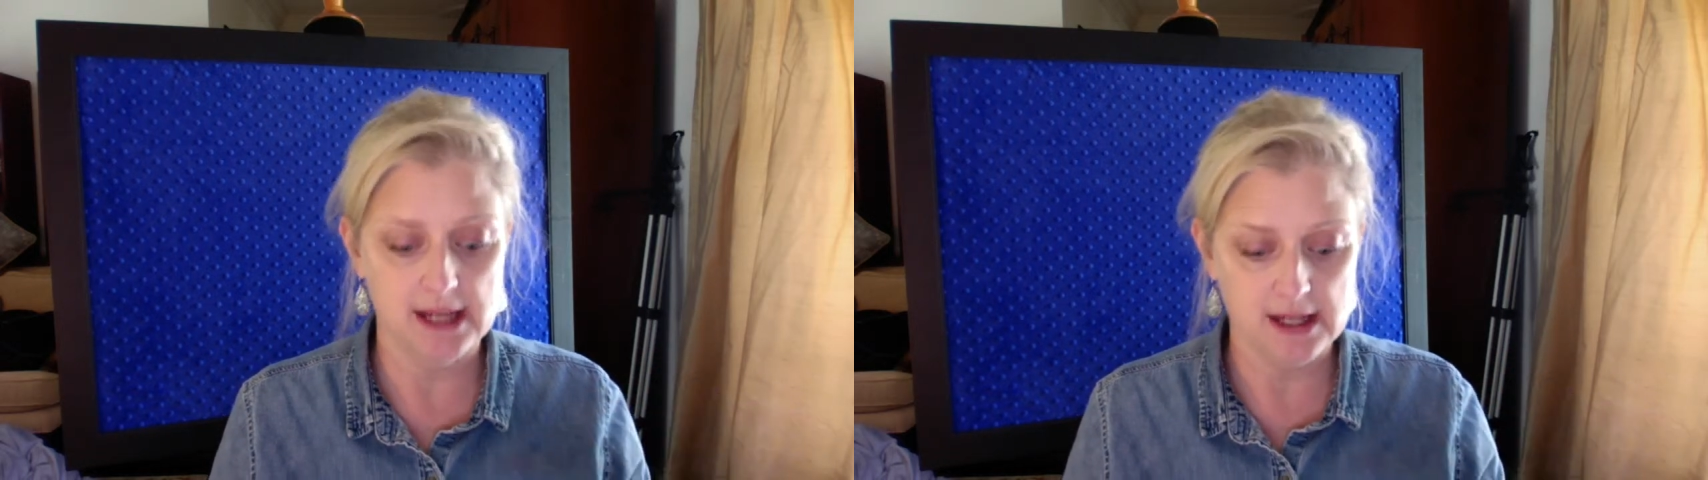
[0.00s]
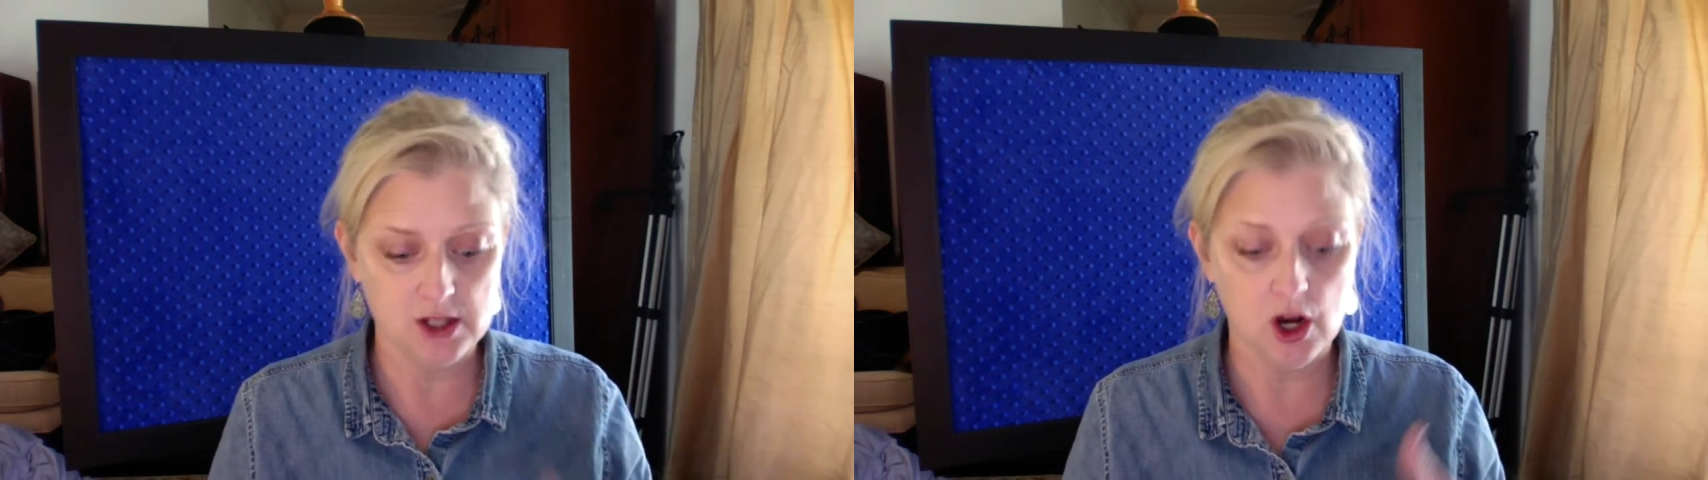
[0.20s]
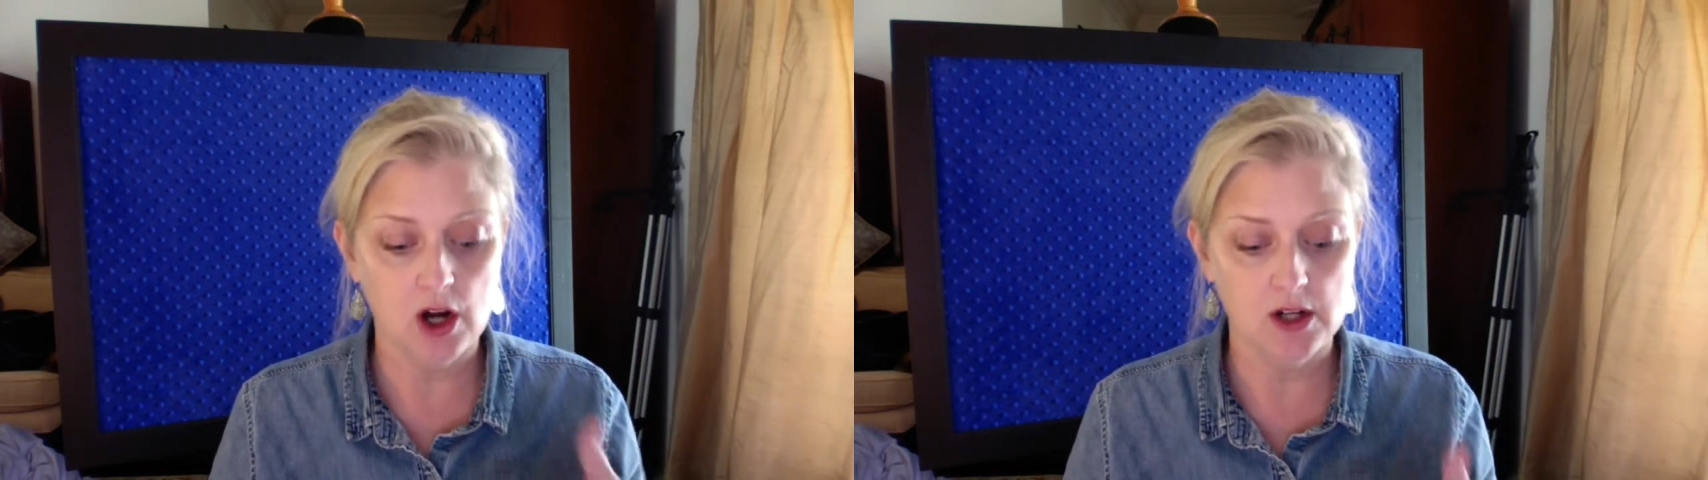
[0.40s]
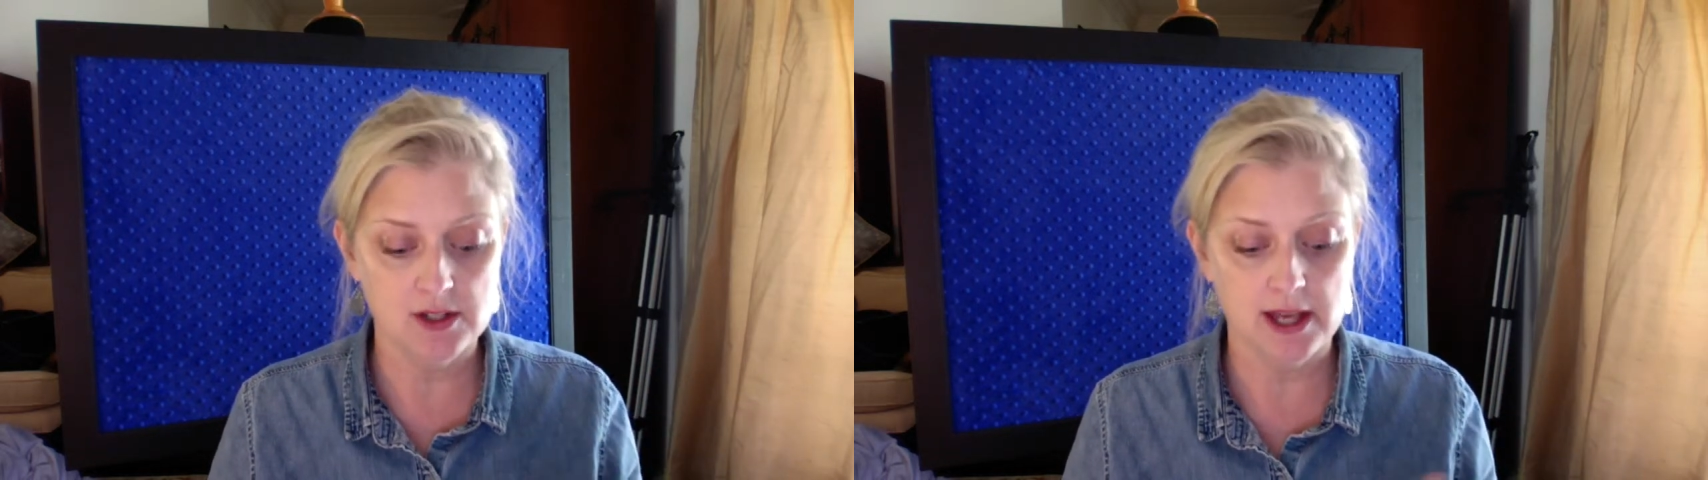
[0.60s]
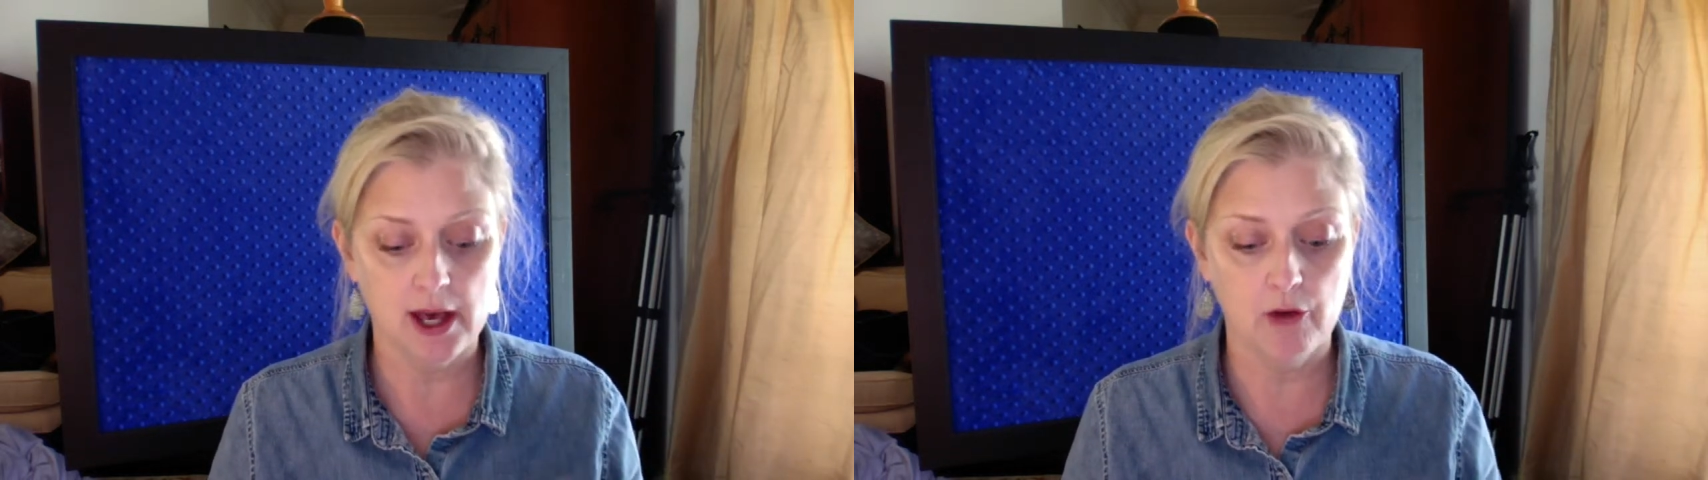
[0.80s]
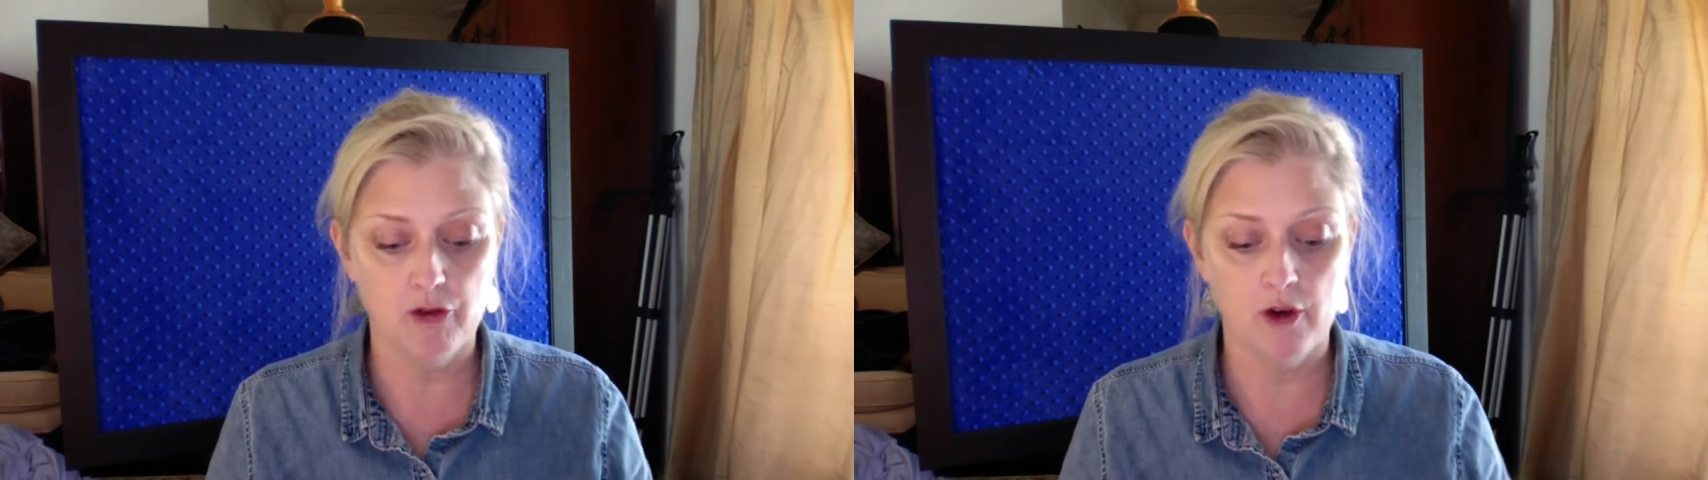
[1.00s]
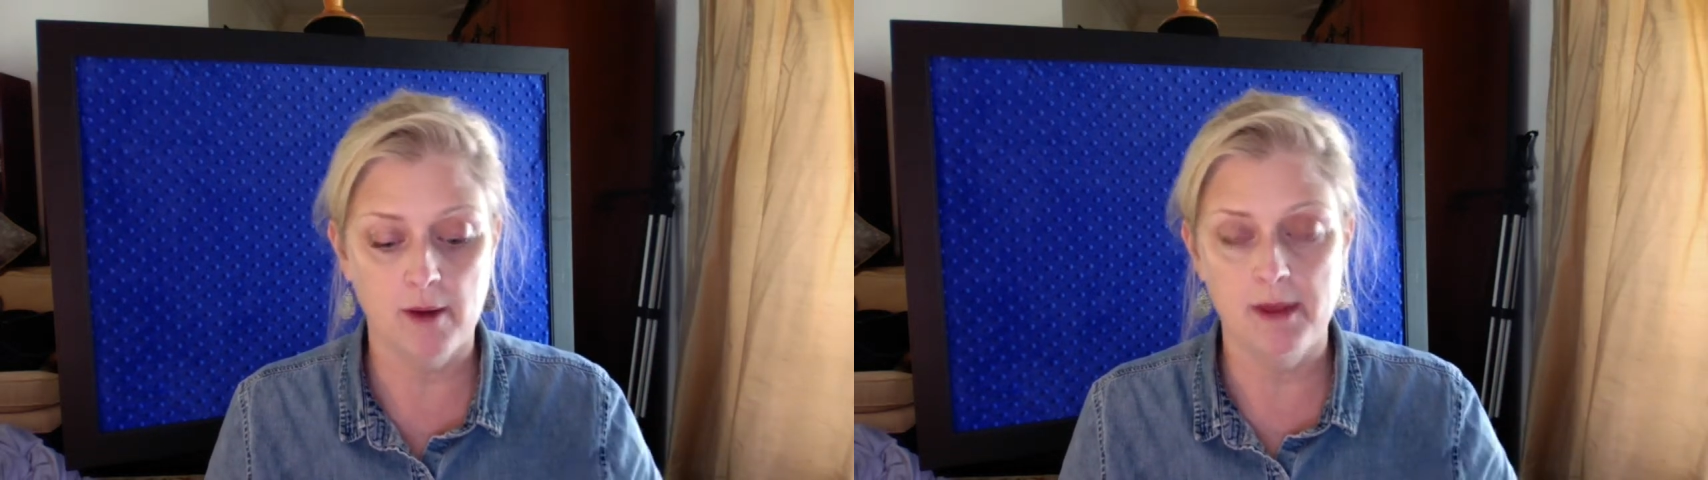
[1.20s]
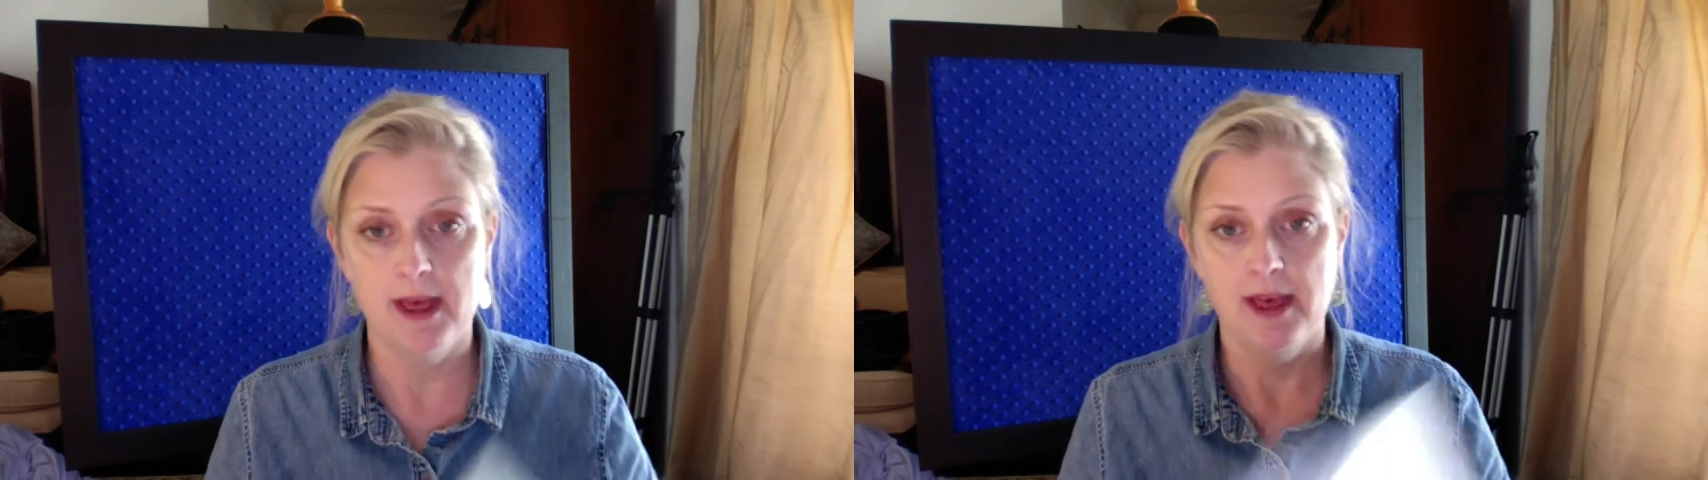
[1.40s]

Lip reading: and it's hard to tell from